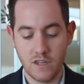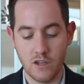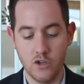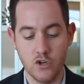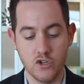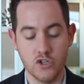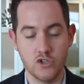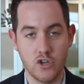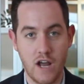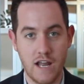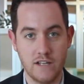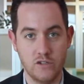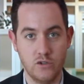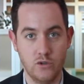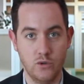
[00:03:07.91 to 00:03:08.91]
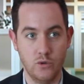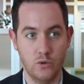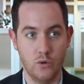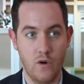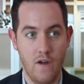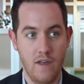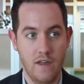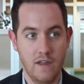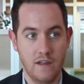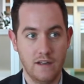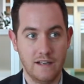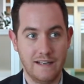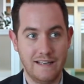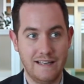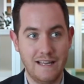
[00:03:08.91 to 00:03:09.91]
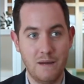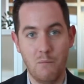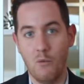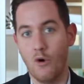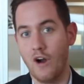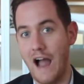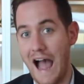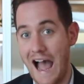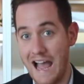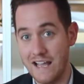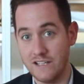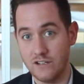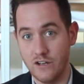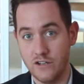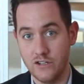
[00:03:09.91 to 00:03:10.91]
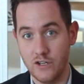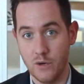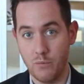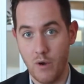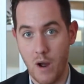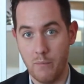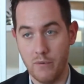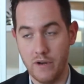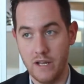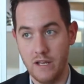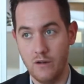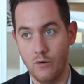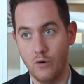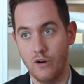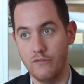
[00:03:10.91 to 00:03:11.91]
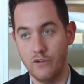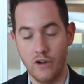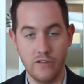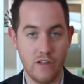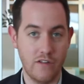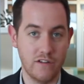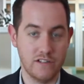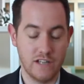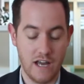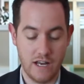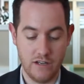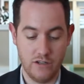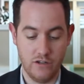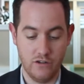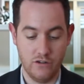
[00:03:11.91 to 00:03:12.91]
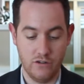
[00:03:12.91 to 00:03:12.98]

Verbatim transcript: you're just trying to get more eyes onto your property or if you're on the other side you,